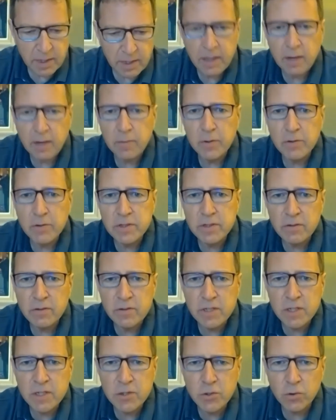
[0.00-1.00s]
but who's,
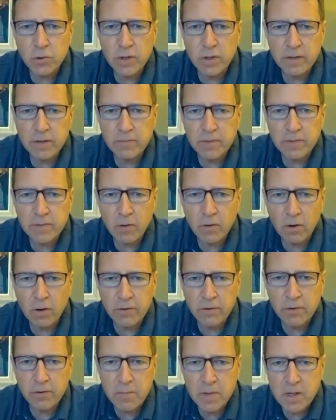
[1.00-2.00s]
who's the joker of the locker
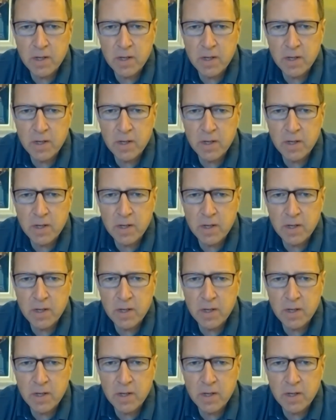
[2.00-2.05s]
room?